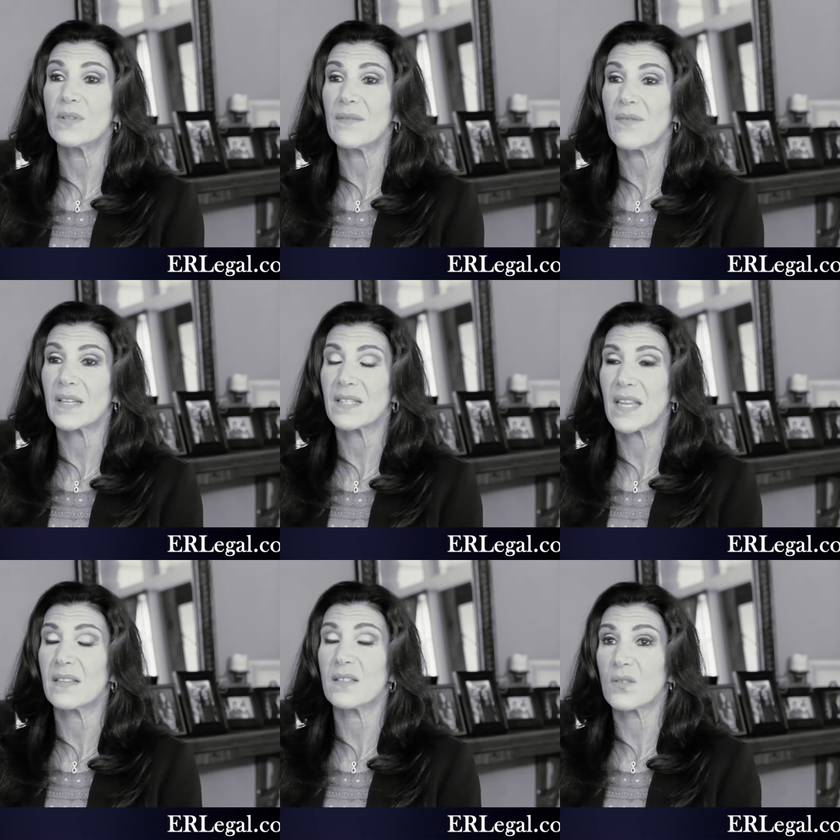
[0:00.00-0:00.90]
defects
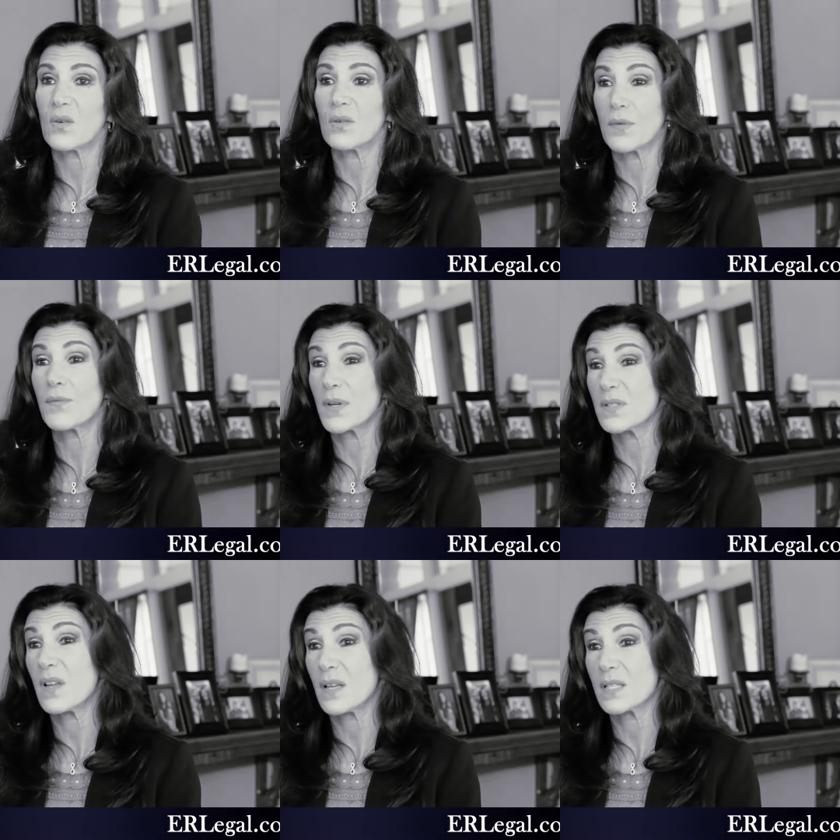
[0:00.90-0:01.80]
cases are referred
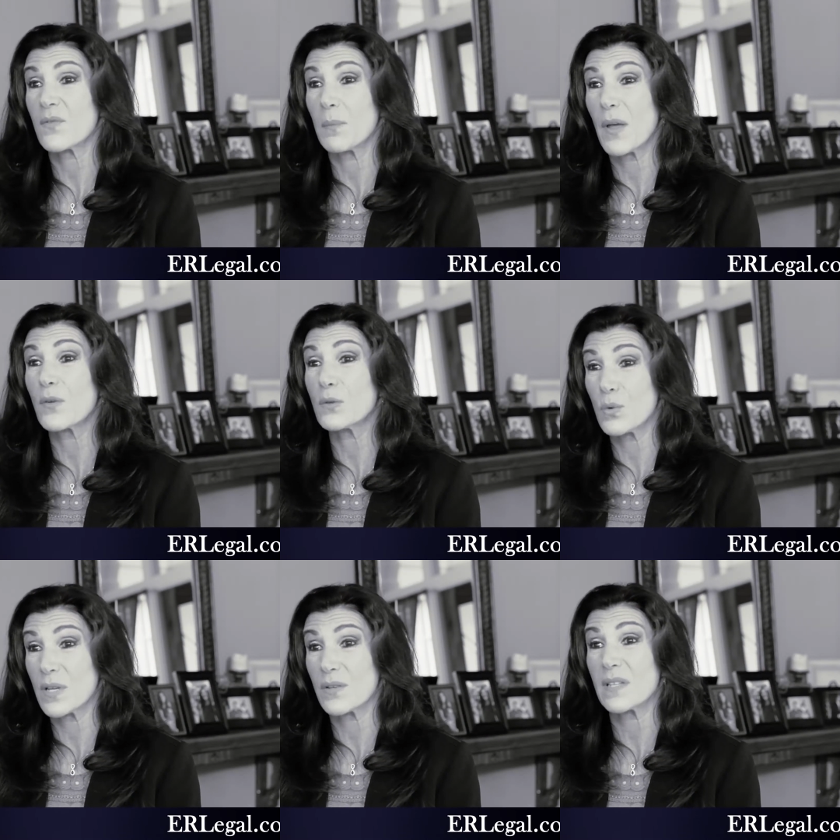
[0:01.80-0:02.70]
to us from other
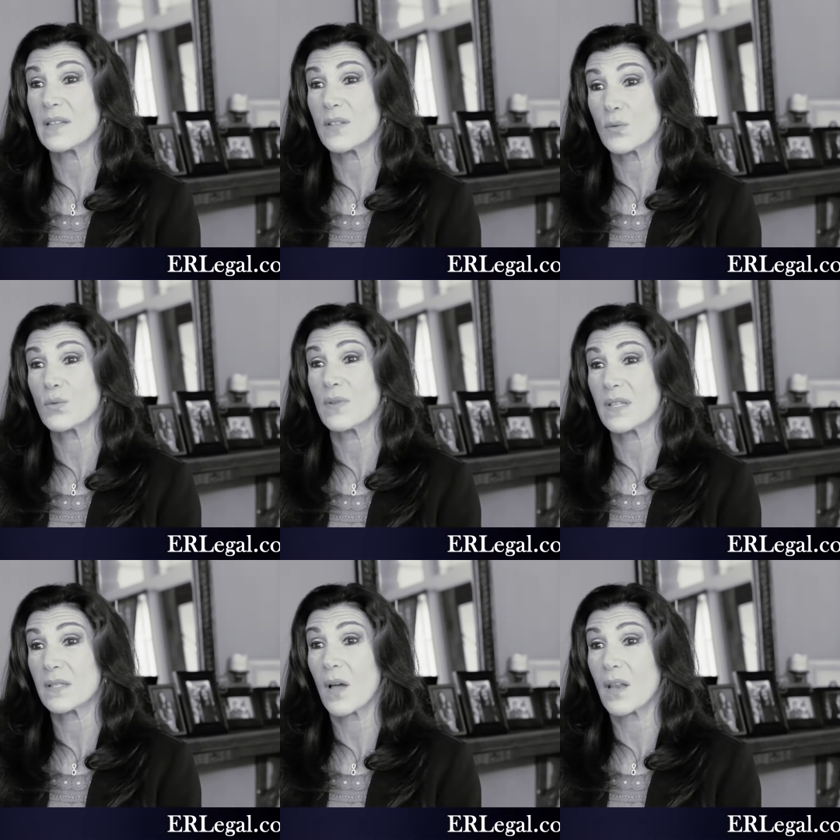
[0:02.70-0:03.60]
lawyers that don't do this
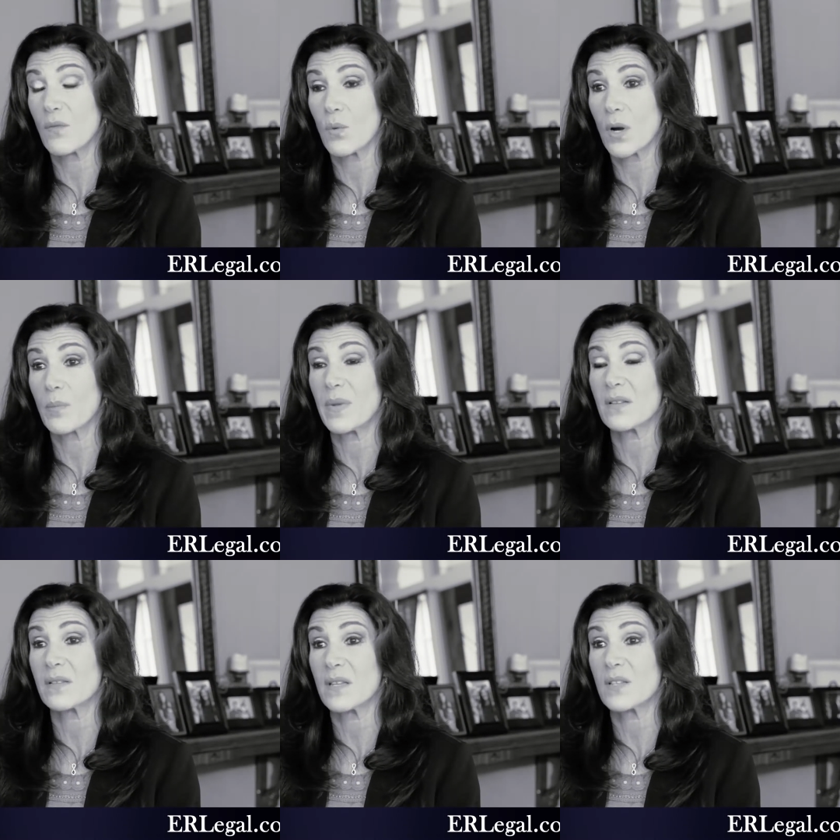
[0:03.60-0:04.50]
kind of work because
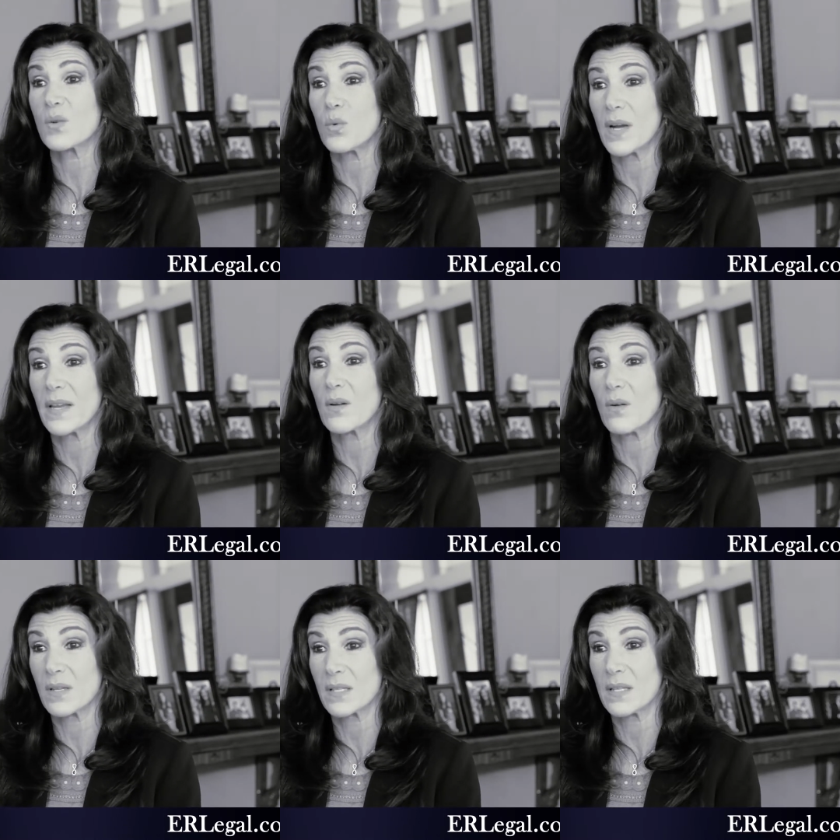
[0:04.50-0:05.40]
it is quite
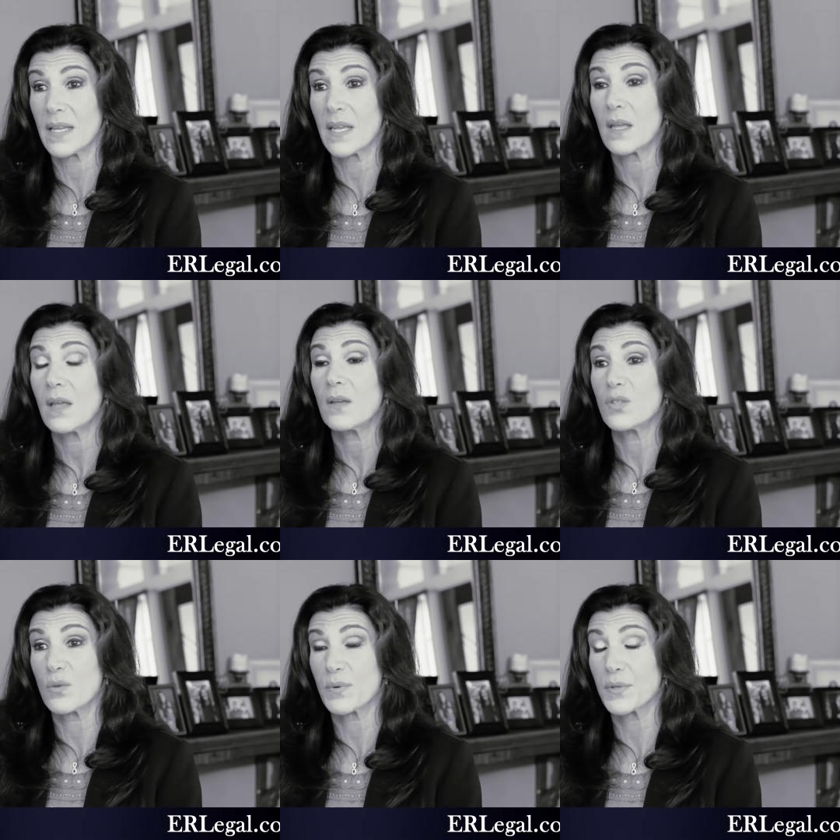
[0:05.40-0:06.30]
costly to
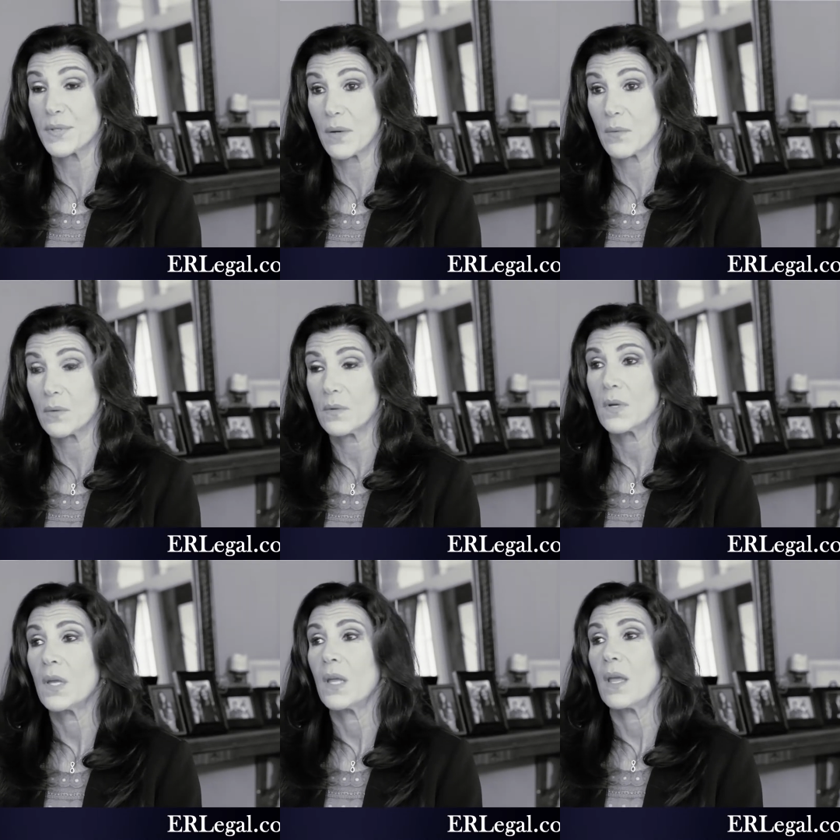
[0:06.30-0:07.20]
pursue.
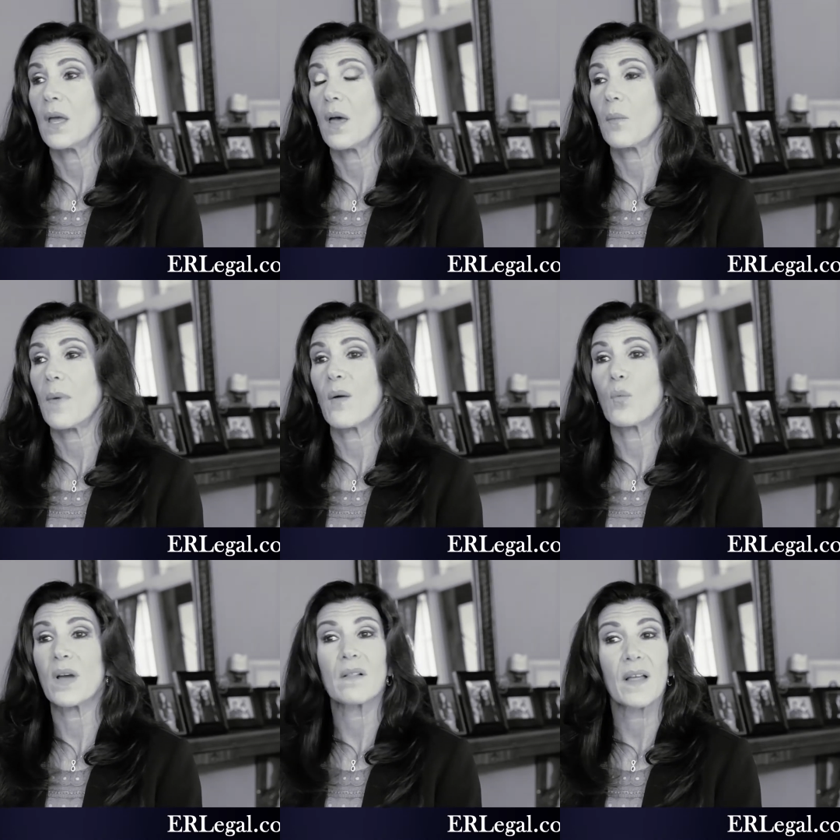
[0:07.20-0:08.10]

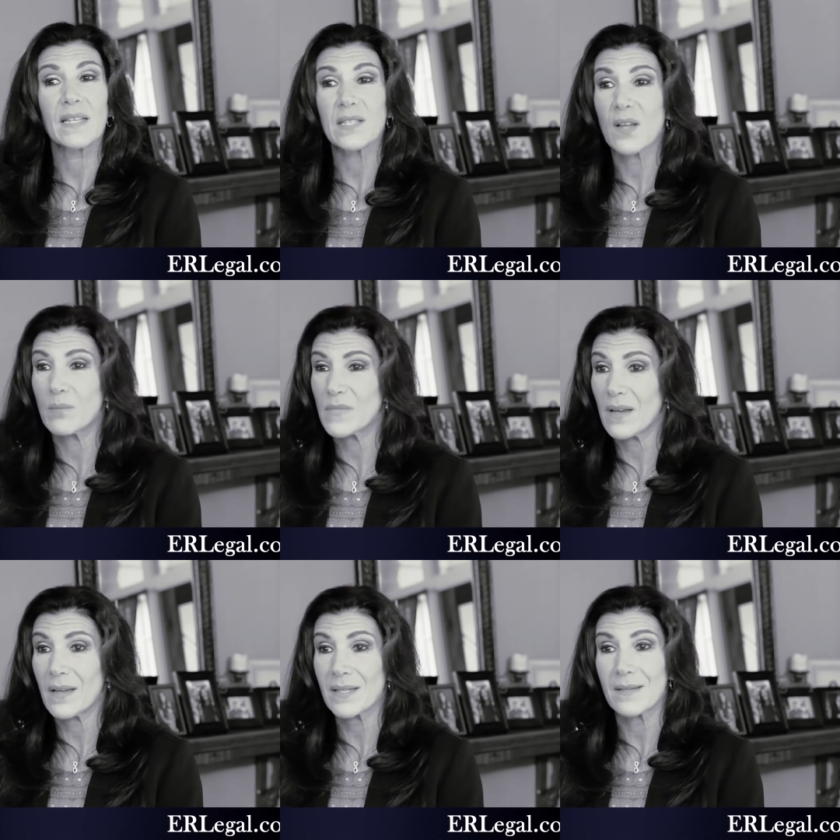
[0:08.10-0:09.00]
And when clients come
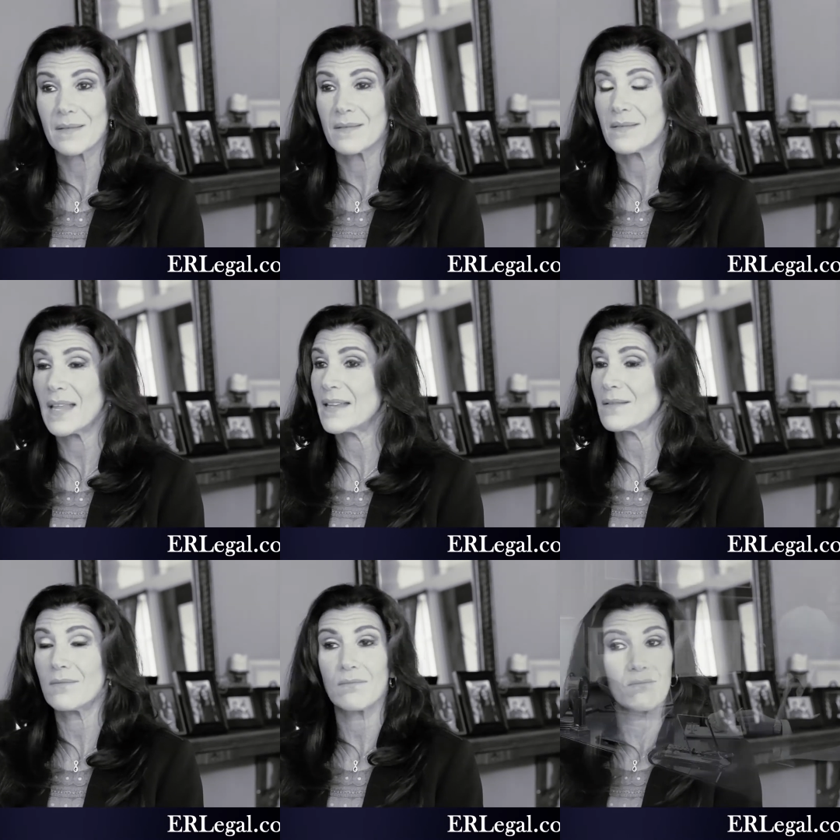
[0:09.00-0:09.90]
to us,
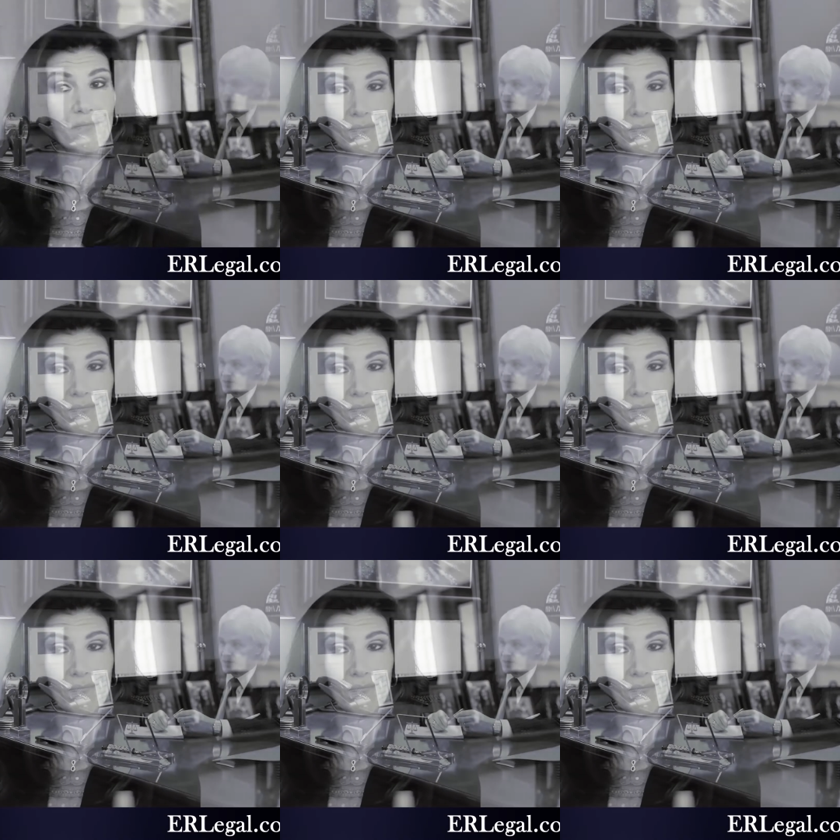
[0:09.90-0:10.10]
they